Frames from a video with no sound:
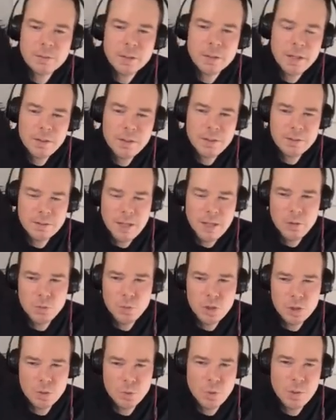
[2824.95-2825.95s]
And in this case,
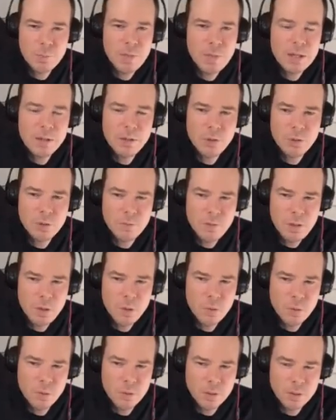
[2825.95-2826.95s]
we just want to make note of the
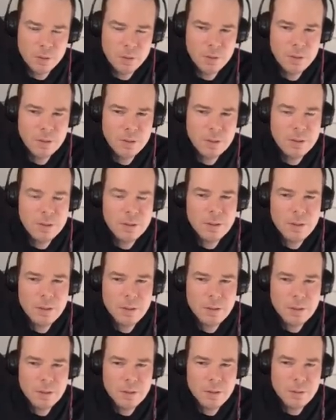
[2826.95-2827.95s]
order.
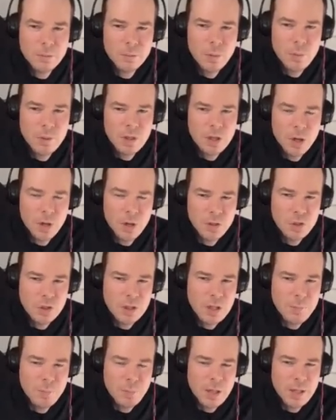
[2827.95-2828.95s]
When we
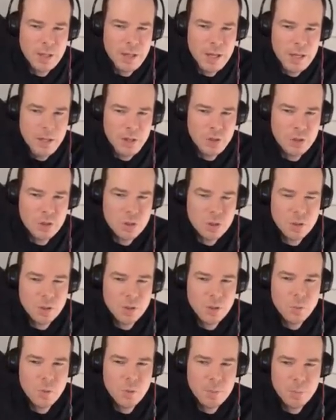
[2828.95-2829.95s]
conjugate by H,
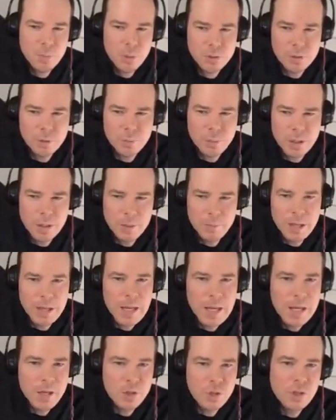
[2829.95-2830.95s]
we multiply by
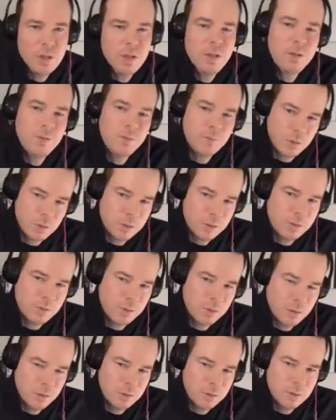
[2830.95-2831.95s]
H inverse
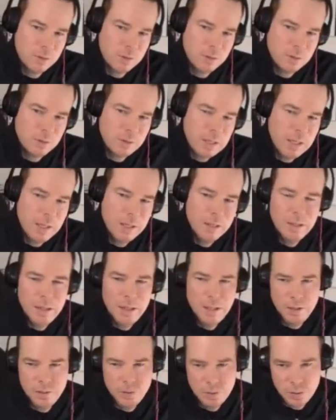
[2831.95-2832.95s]
first, and
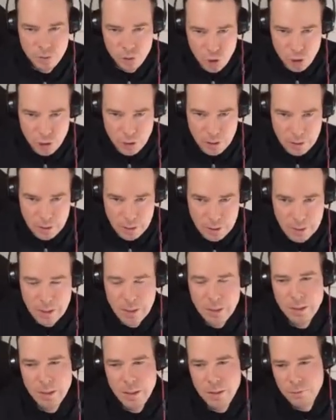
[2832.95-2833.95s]
then G,
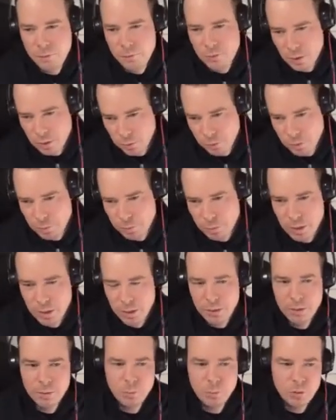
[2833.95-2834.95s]
and then follow it
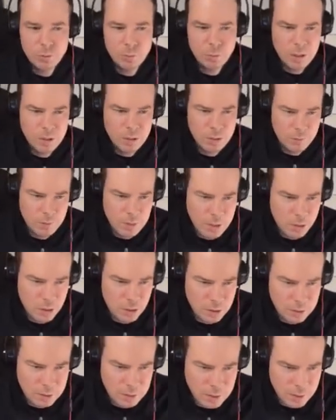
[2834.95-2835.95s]
by multiplication of H
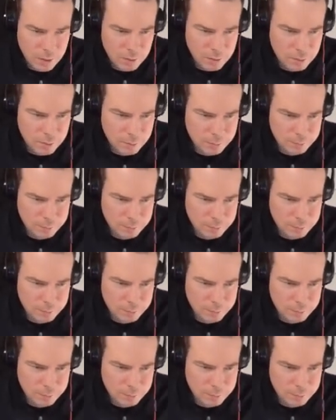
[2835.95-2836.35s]
at the end.